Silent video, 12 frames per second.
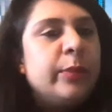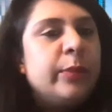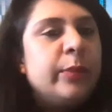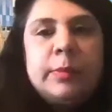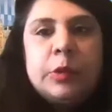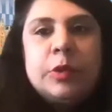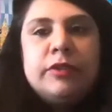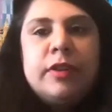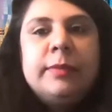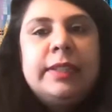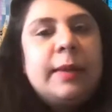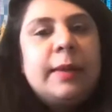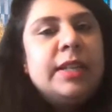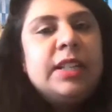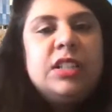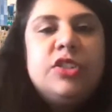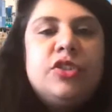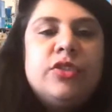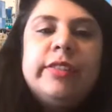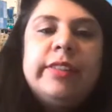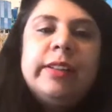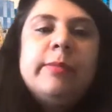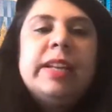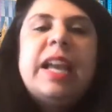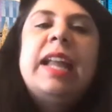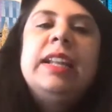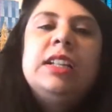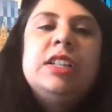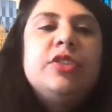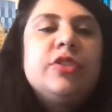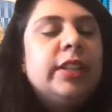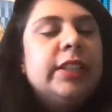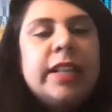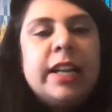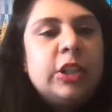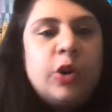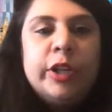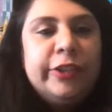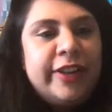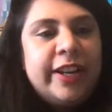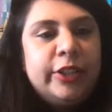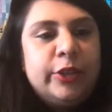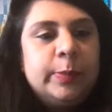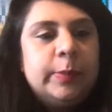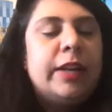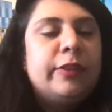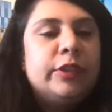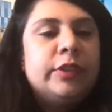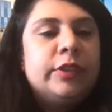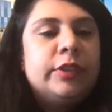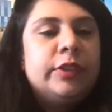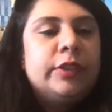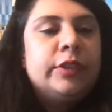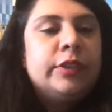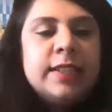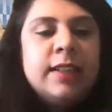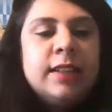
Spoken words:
from who's from chemical engineering, mechanical engineering, they are qualified to apply for this course.